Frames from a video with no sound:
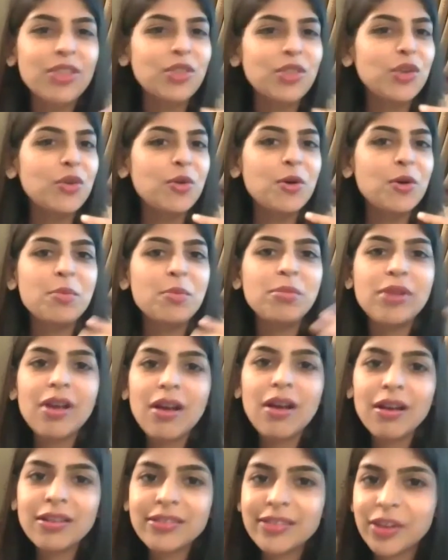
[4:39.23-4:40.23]
there are
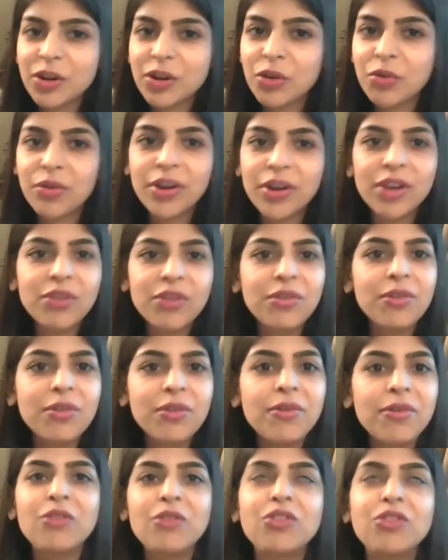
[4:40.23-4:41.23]
plants and greenery
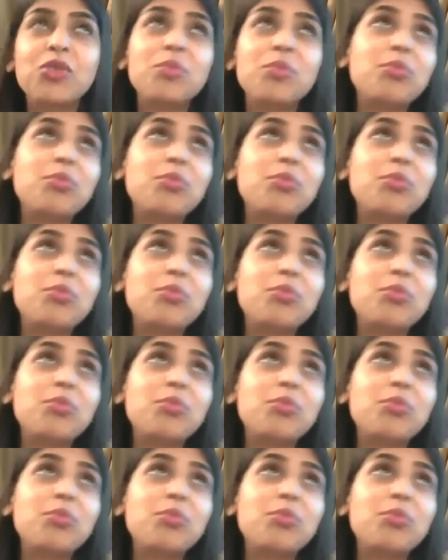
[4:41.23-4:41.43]
around you,